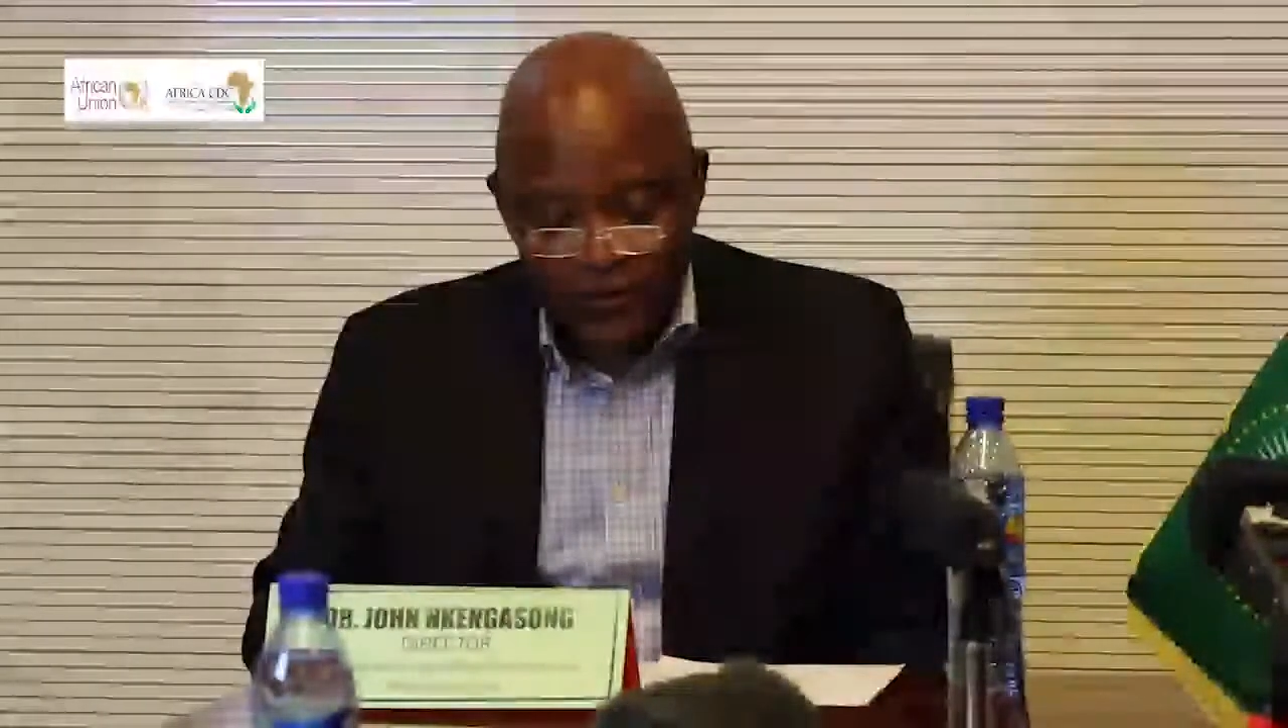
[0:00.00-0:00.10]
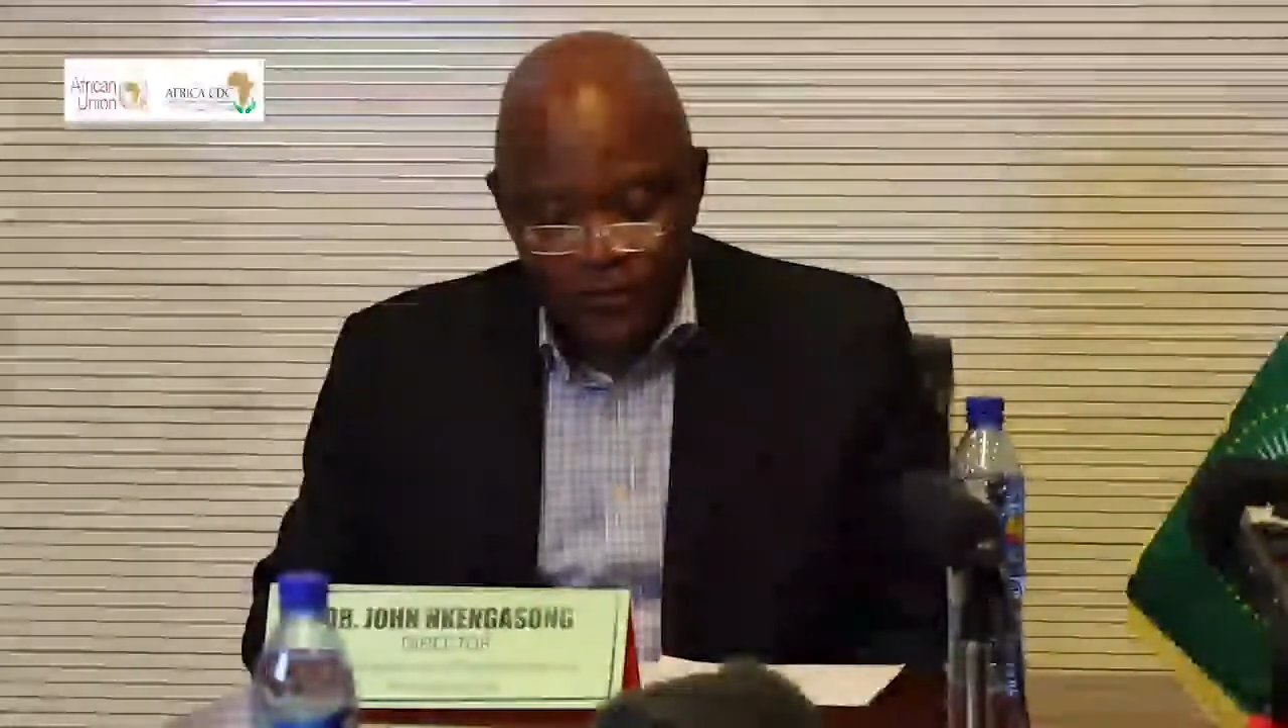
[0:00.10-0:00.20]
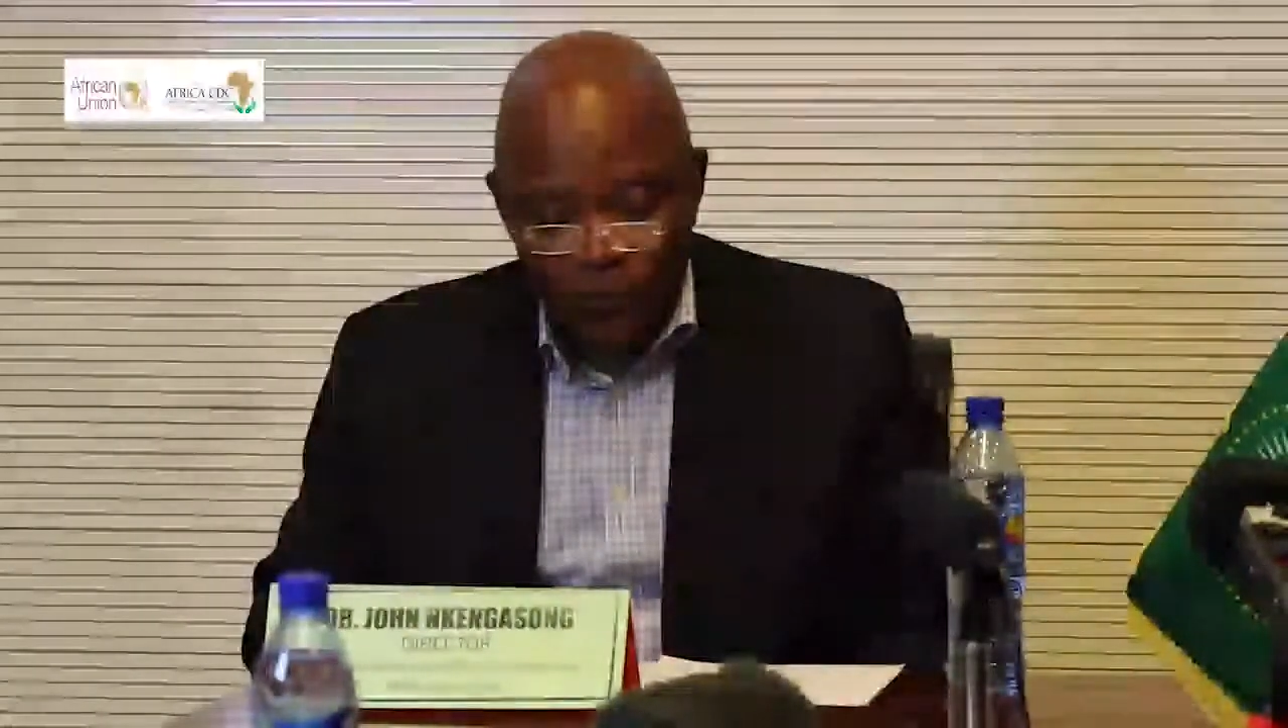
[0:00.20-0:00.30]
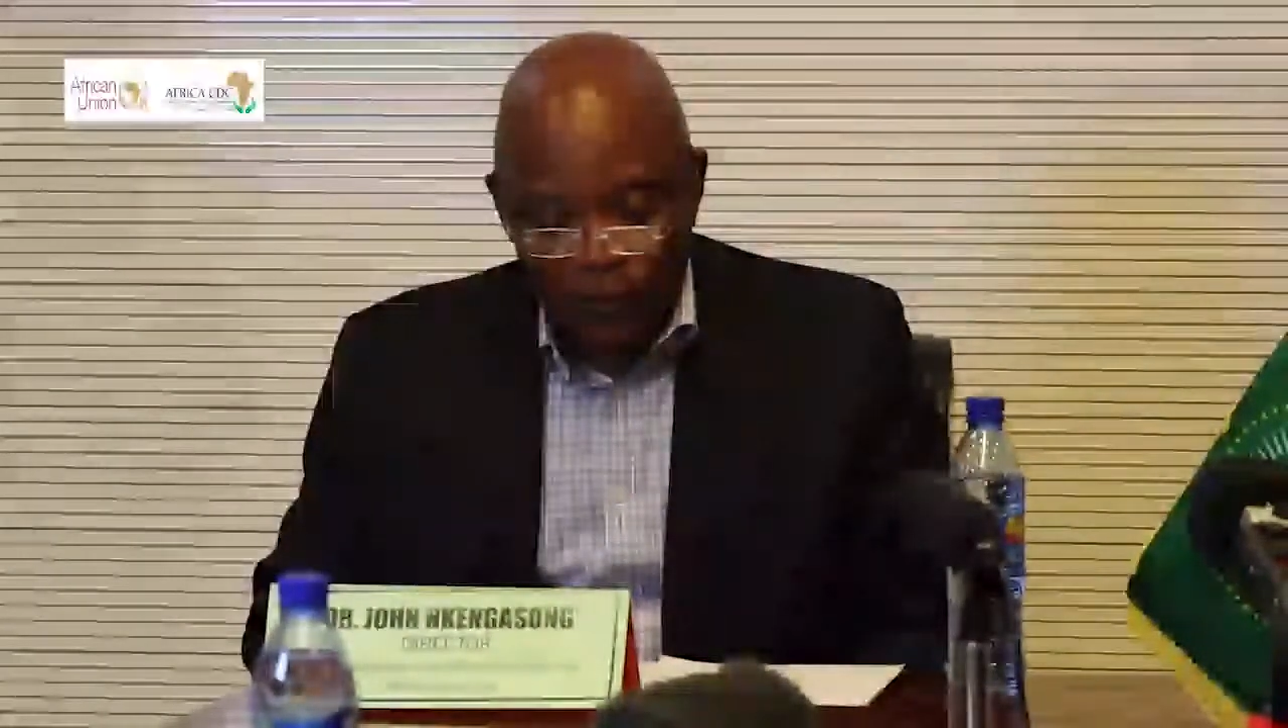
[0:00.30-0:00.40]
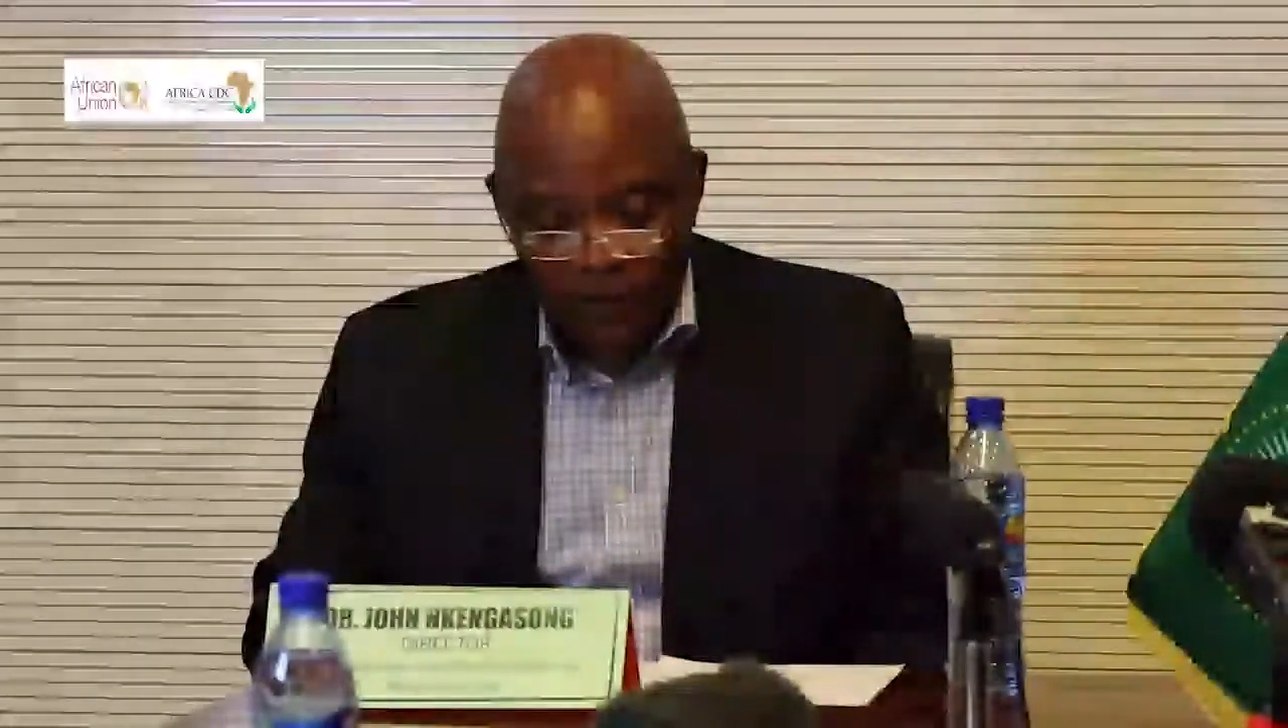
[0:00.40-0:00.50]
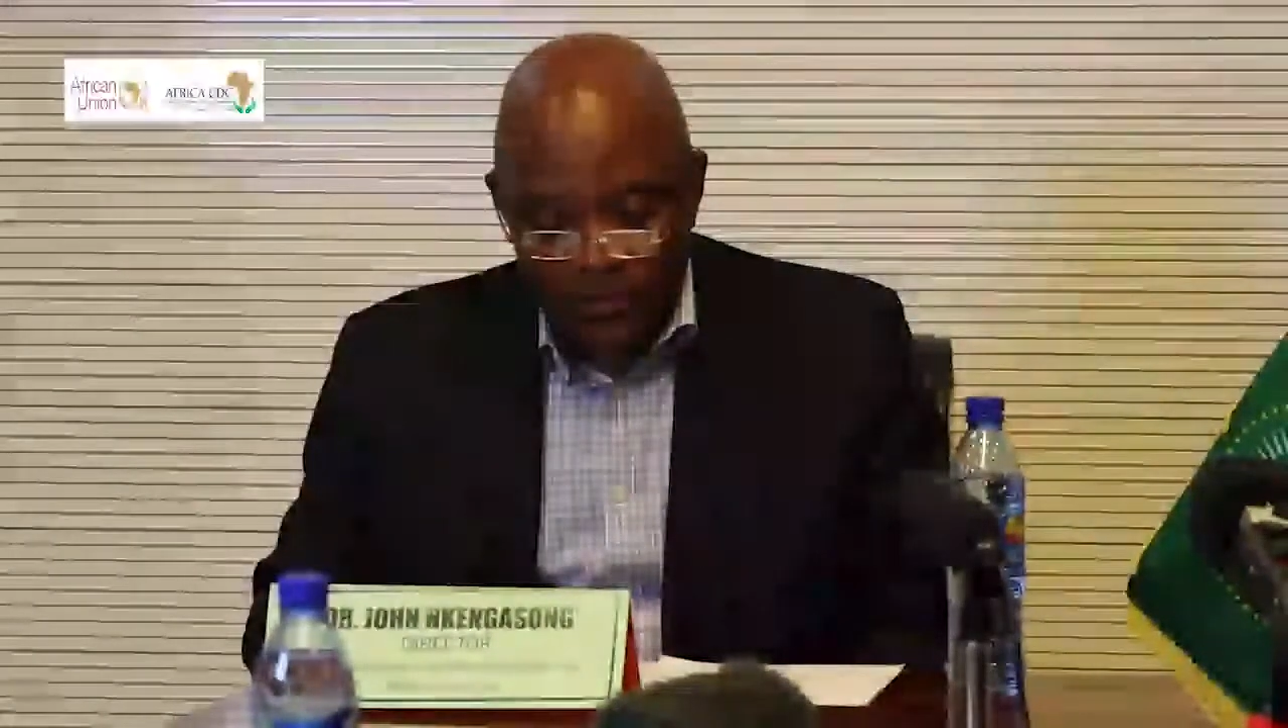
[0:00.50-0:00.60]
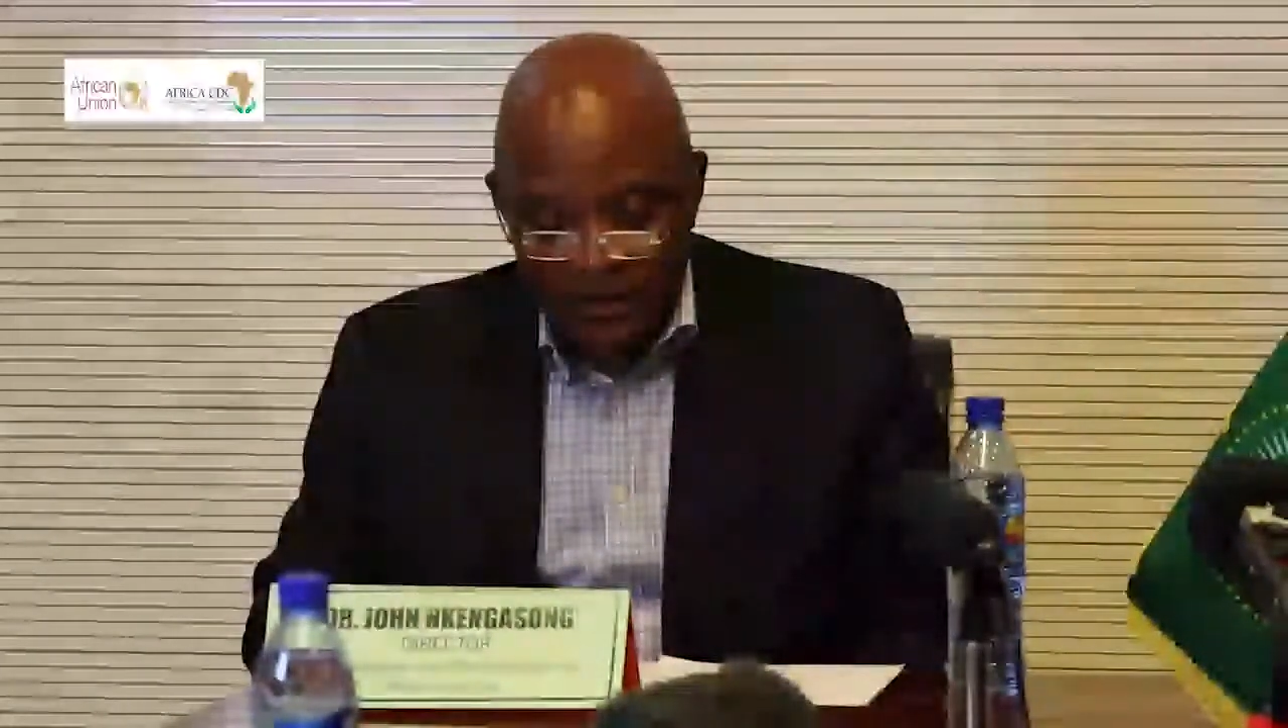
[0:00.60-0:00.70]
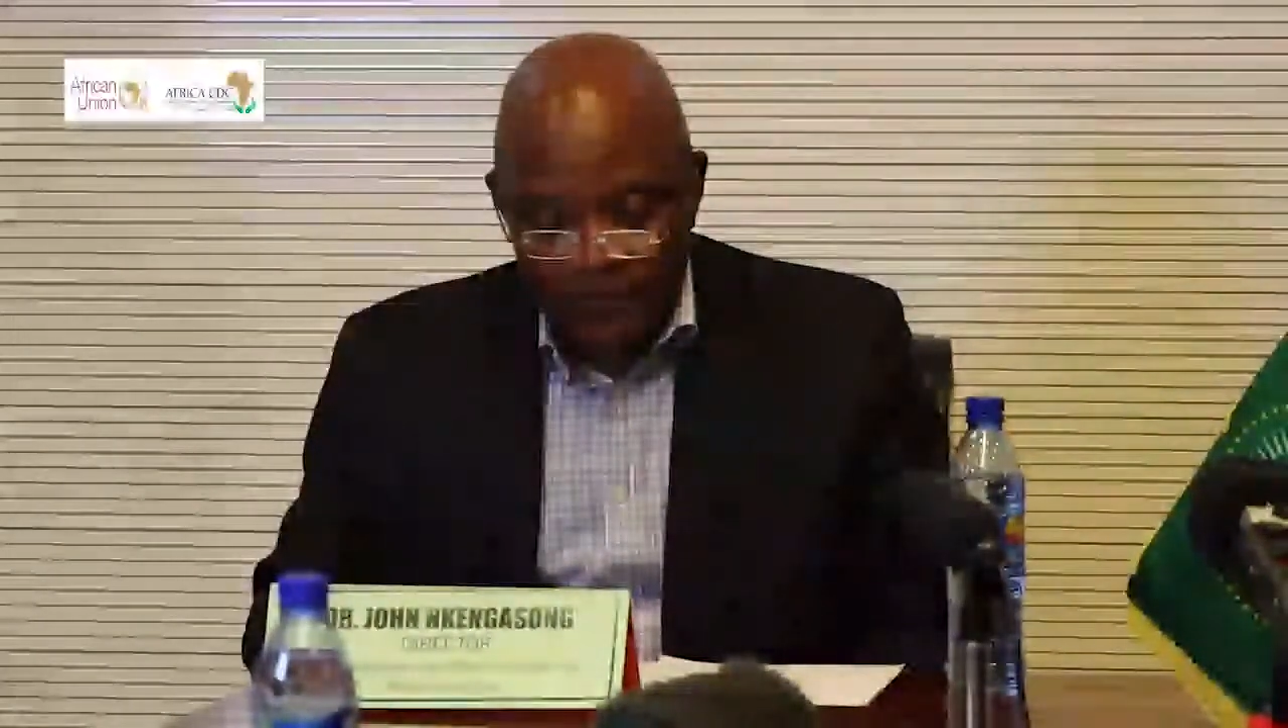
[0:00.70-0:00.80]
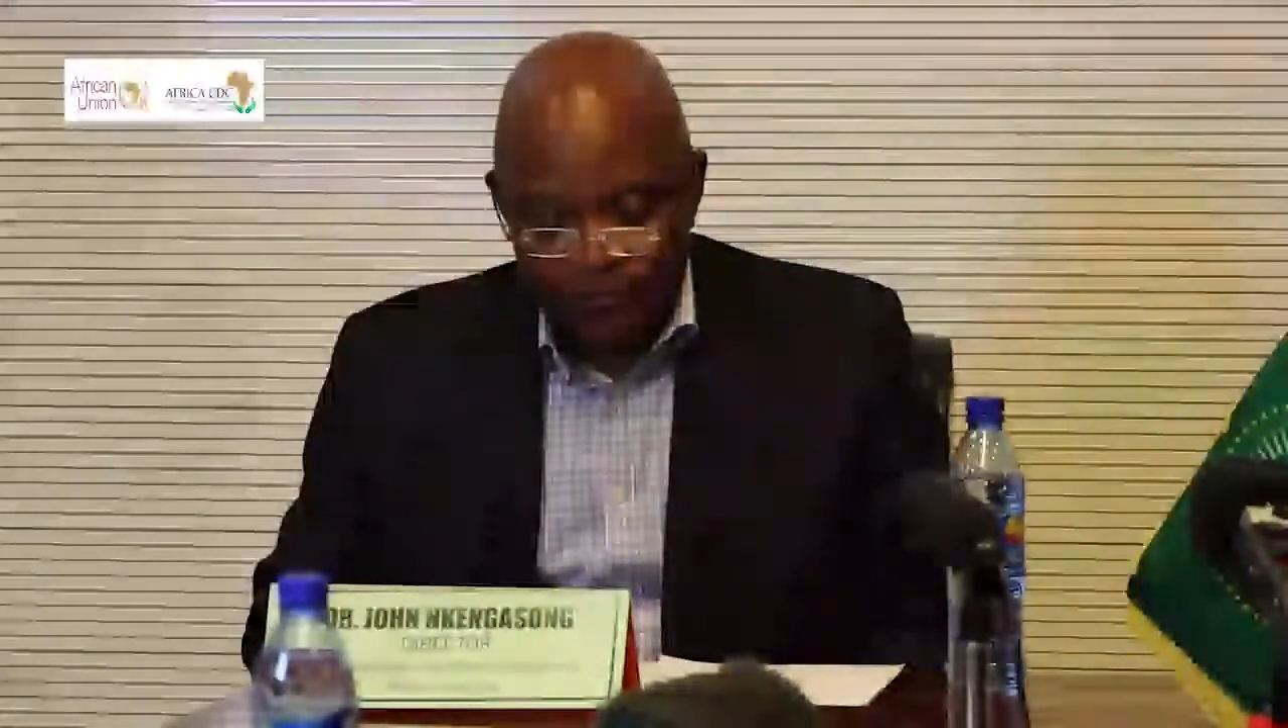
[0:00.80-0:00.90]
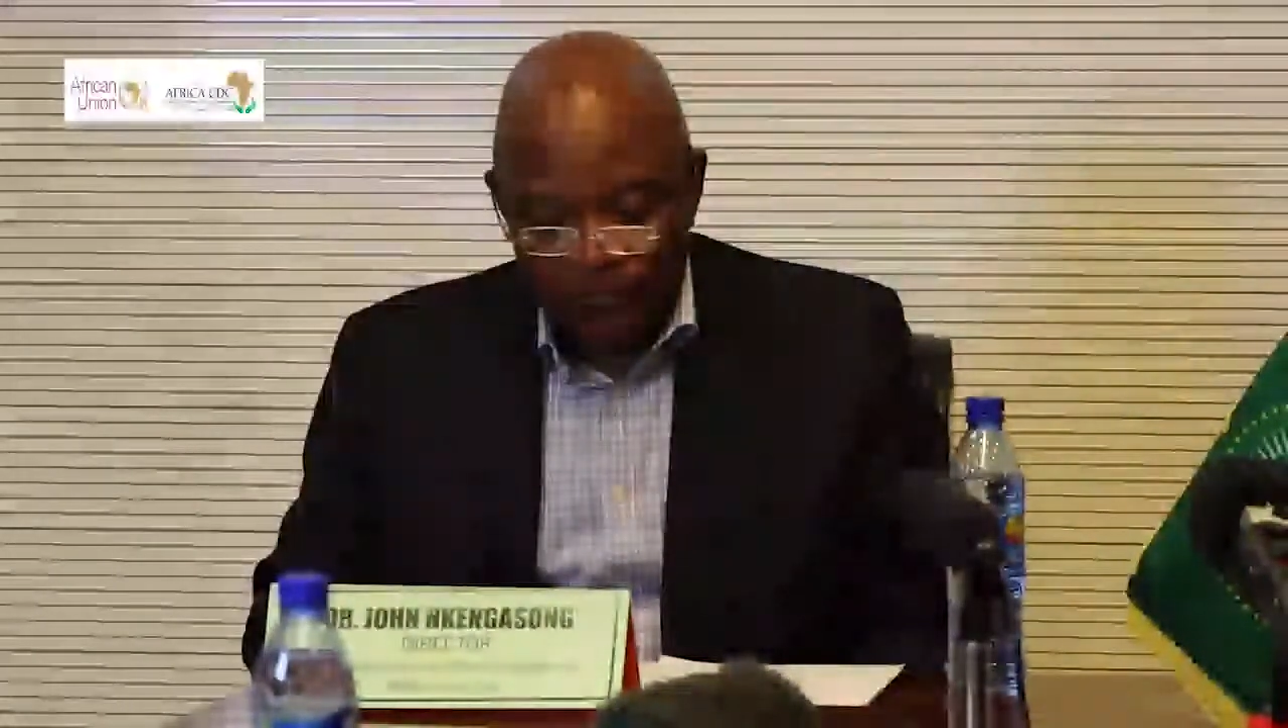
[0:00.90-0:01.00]
to work with
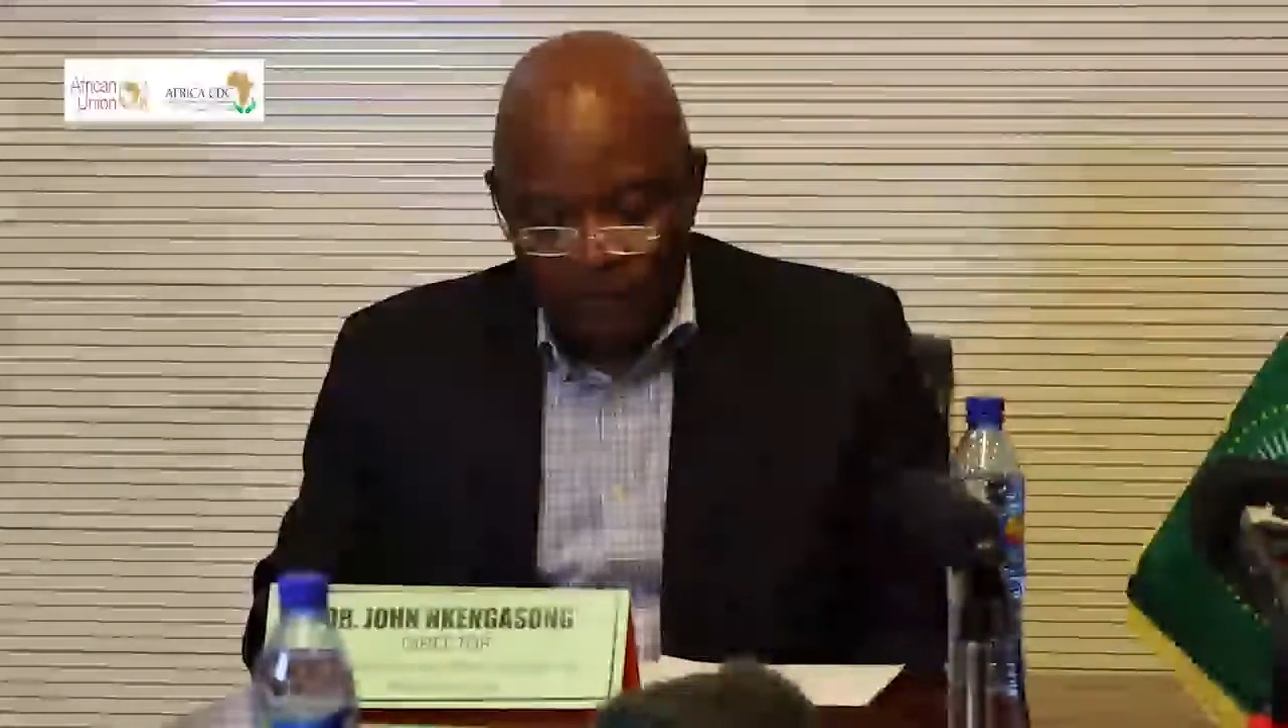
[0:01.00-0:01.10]
them